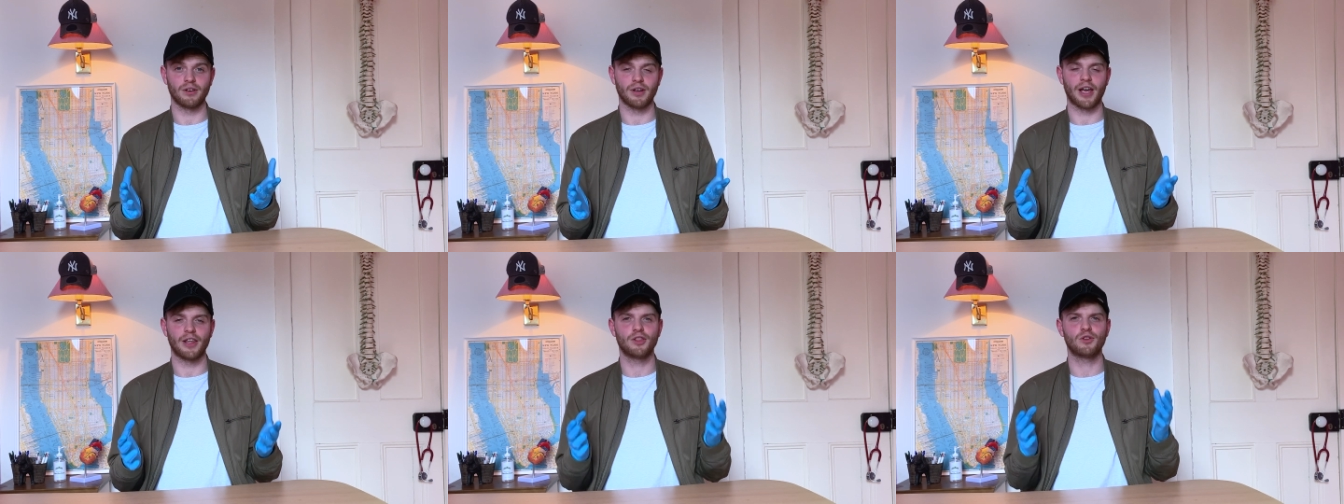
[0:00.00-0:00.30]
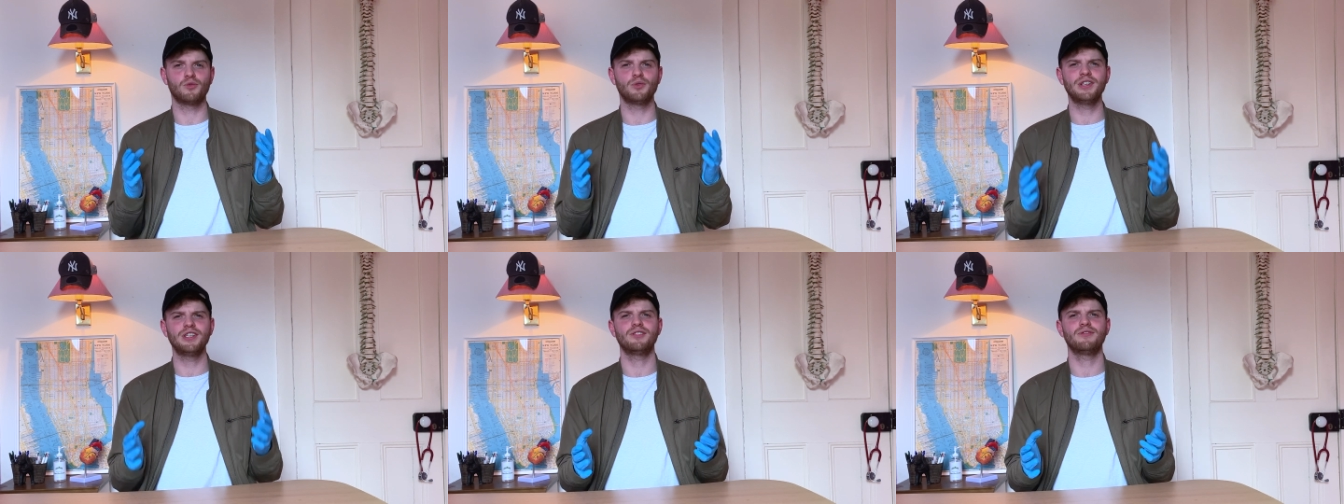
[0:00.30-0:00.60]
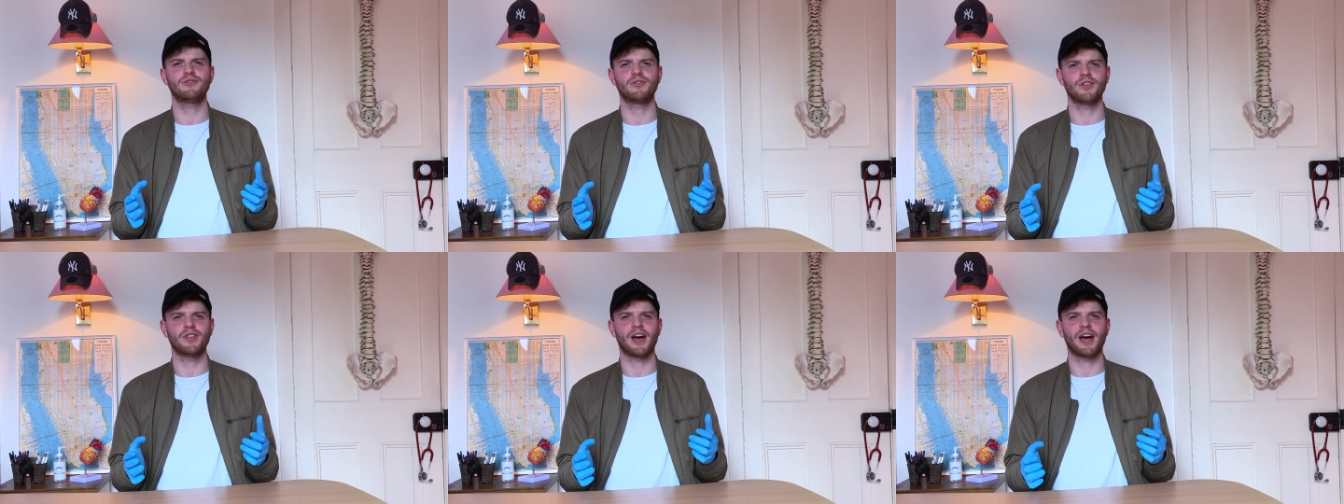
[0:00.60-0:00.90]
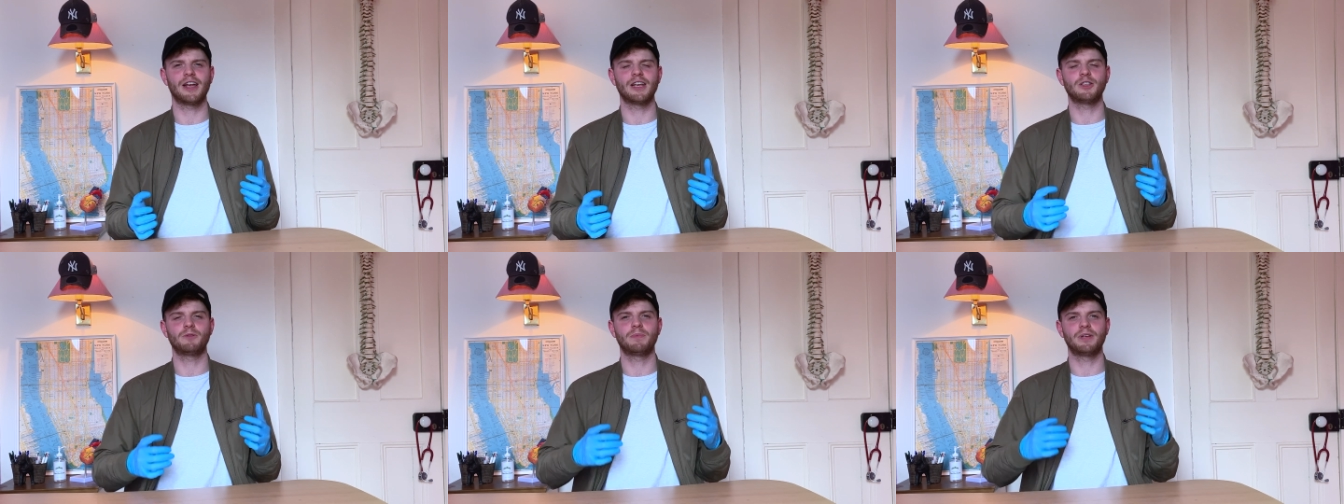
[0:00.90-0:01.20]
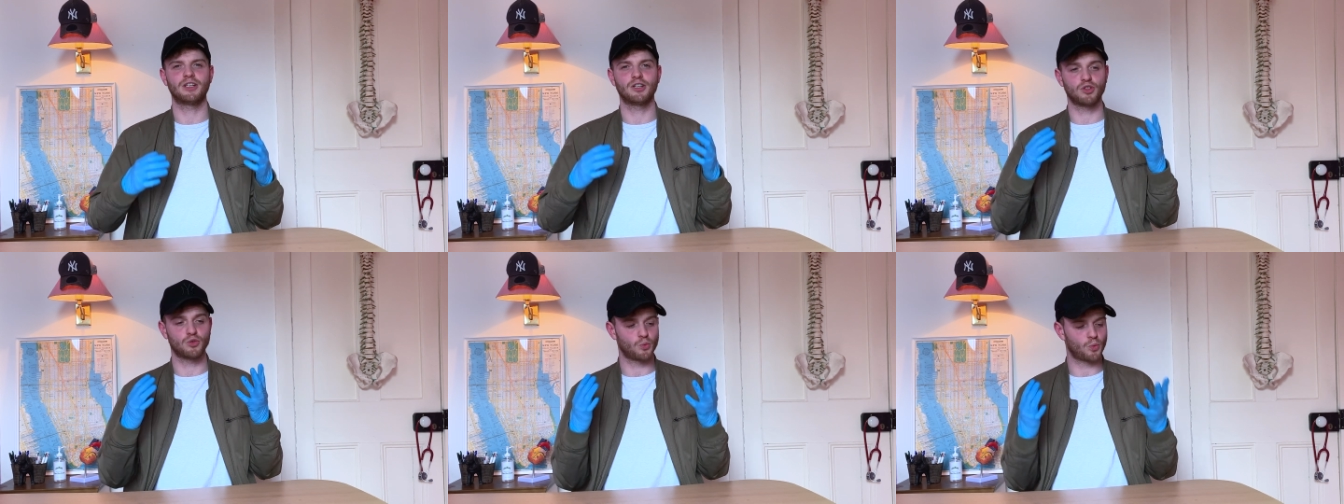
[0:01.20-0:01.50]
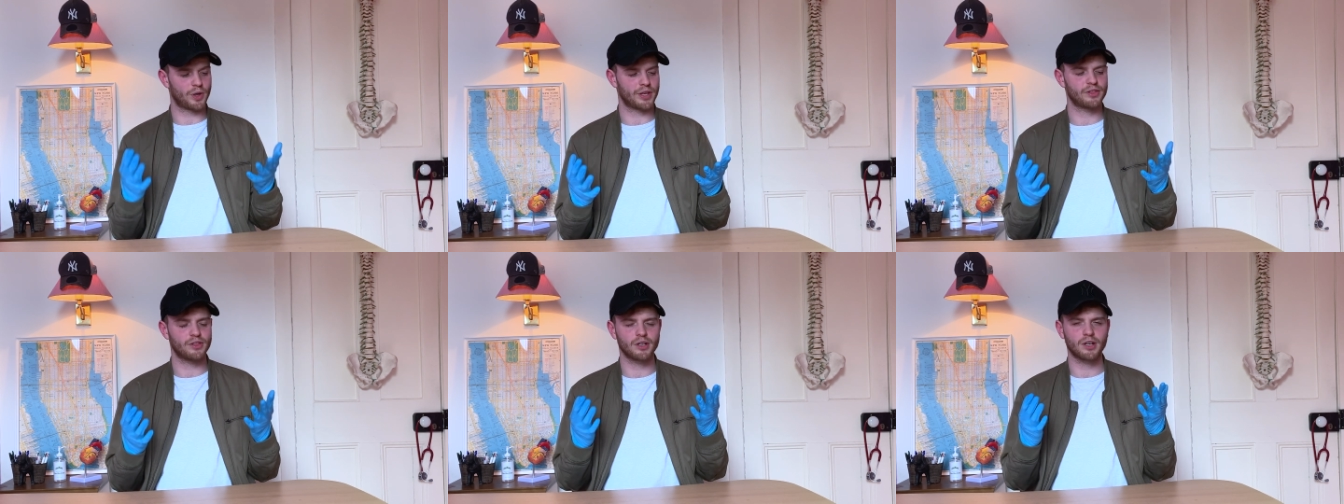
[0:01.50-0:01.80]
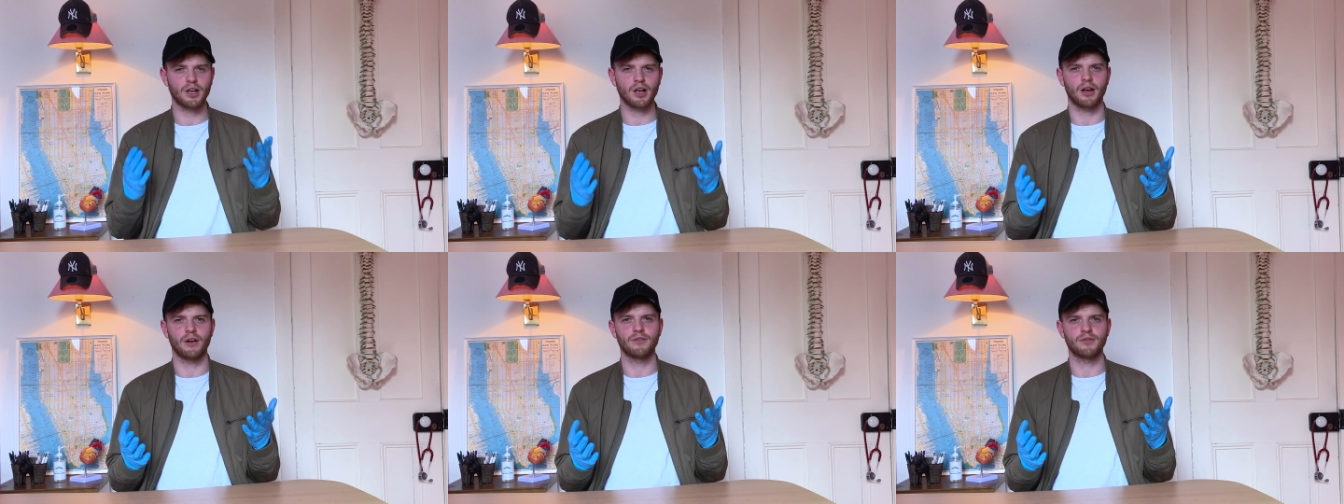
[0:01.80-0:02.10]
And the reason for that is because with the
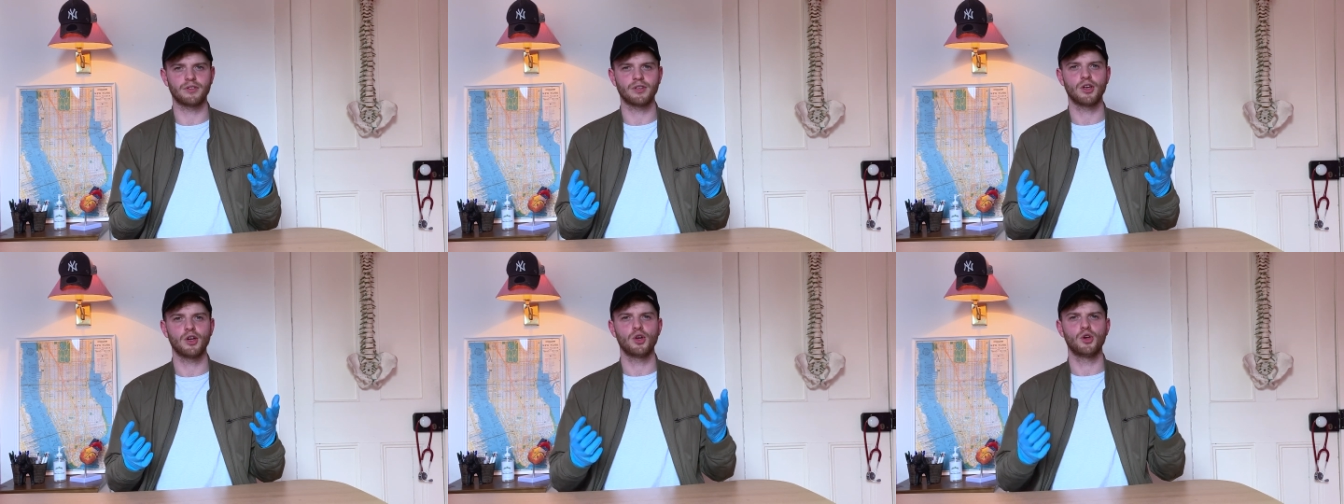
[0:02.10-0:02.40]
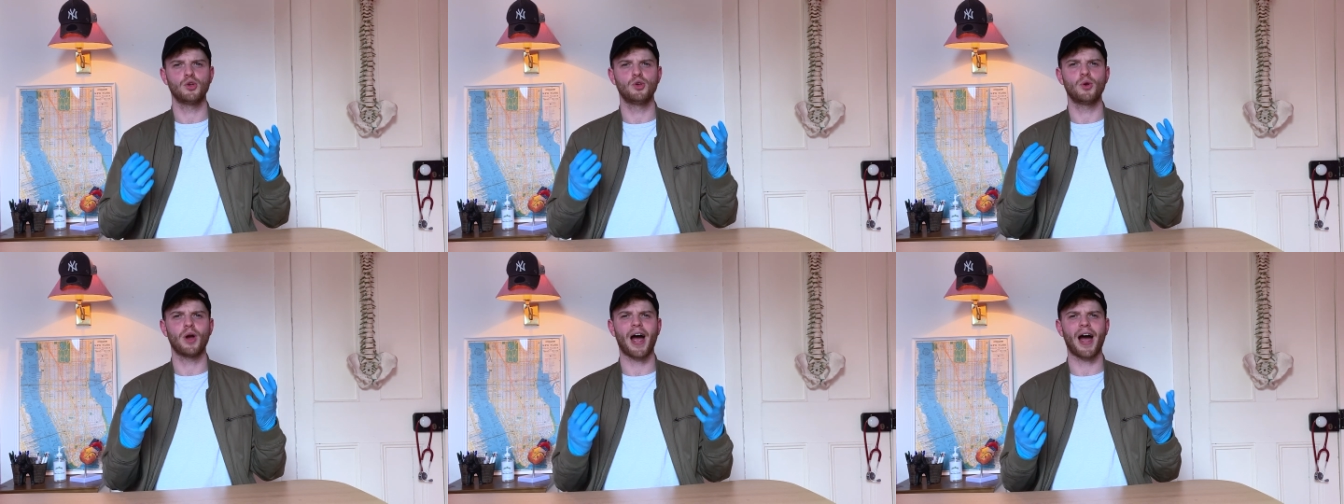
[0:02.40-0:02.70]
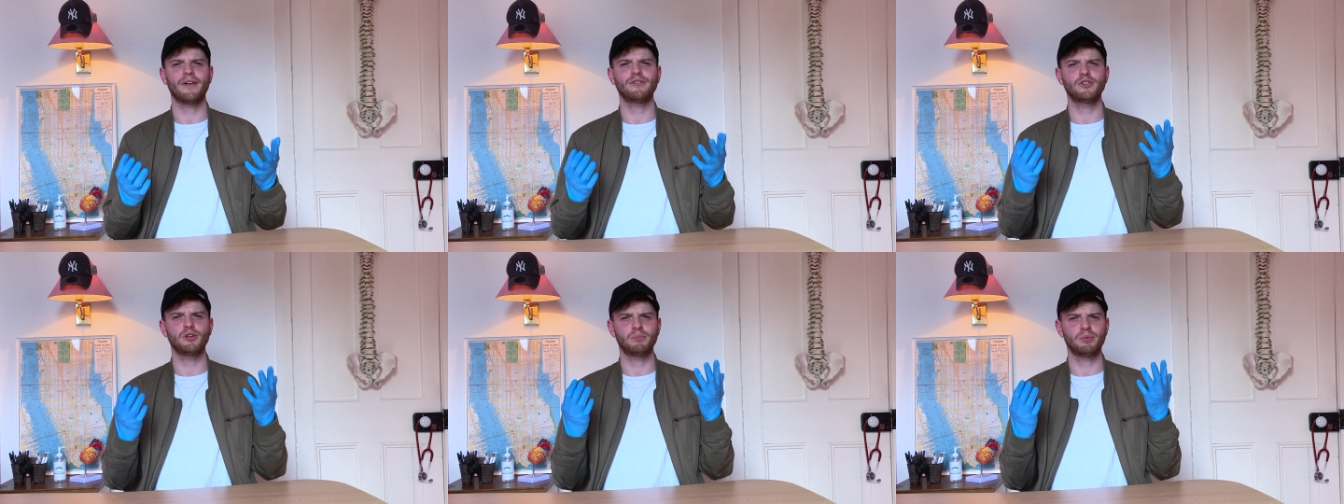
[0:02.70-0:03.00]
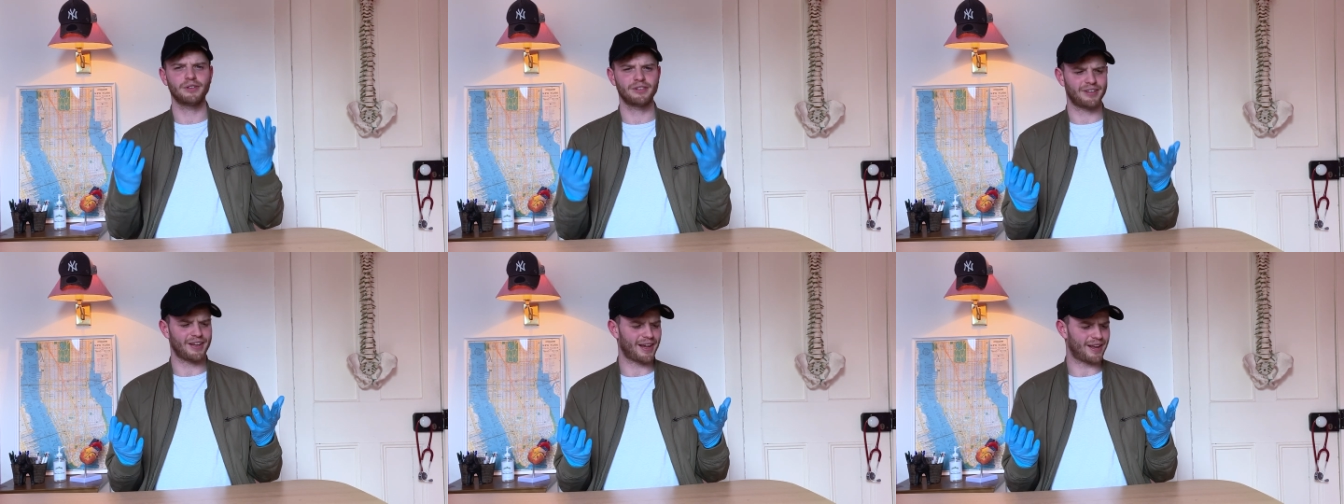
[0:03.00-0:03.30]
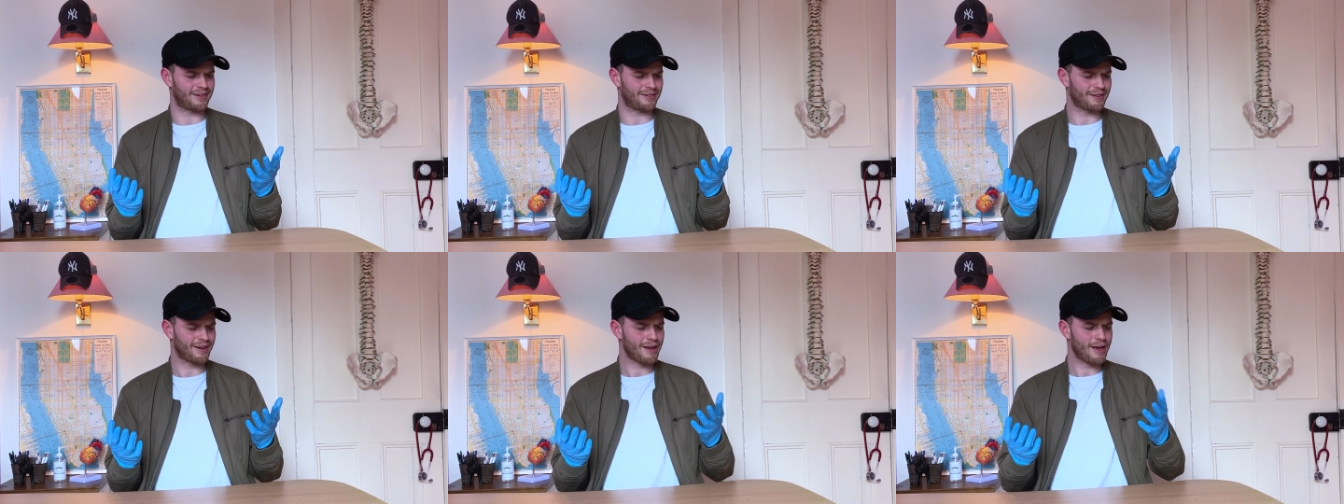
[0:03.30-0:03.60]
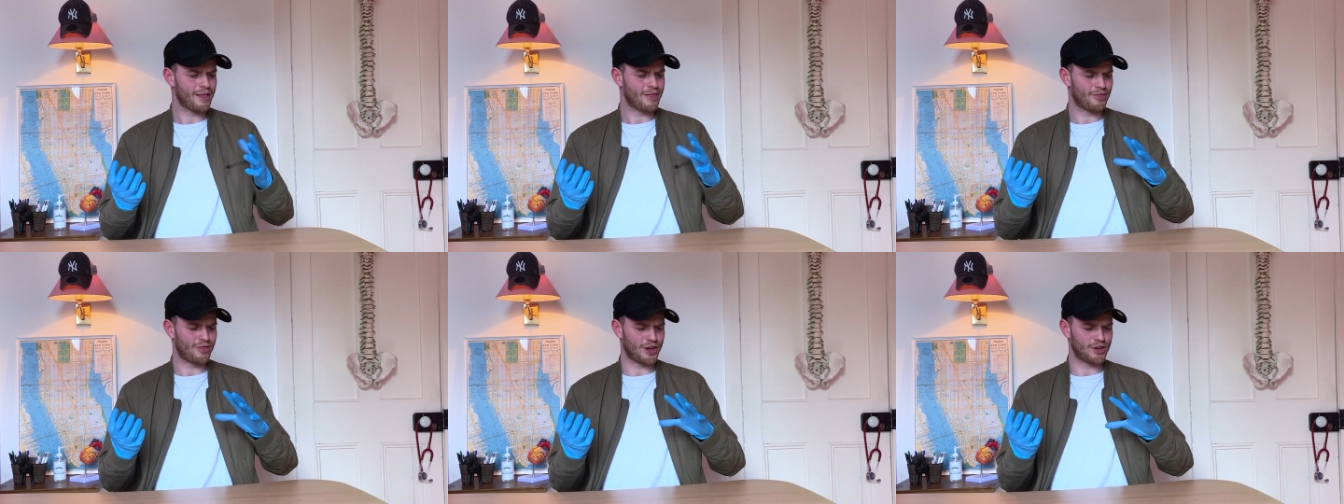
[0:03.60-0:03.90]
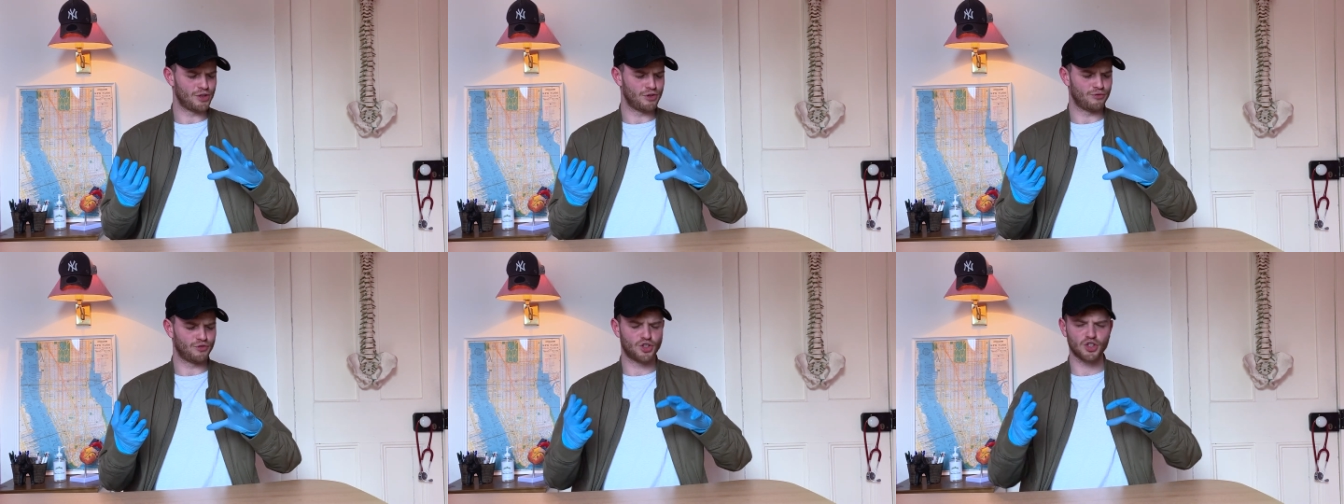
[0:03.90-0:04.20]
gloves, you have to pretend that
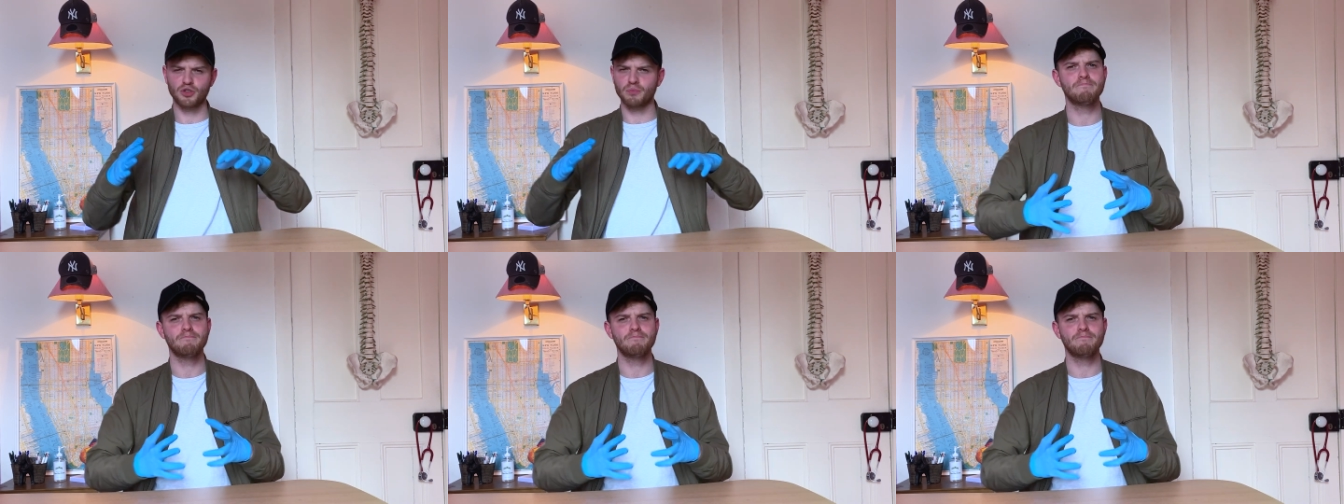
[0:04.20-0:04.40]
you've just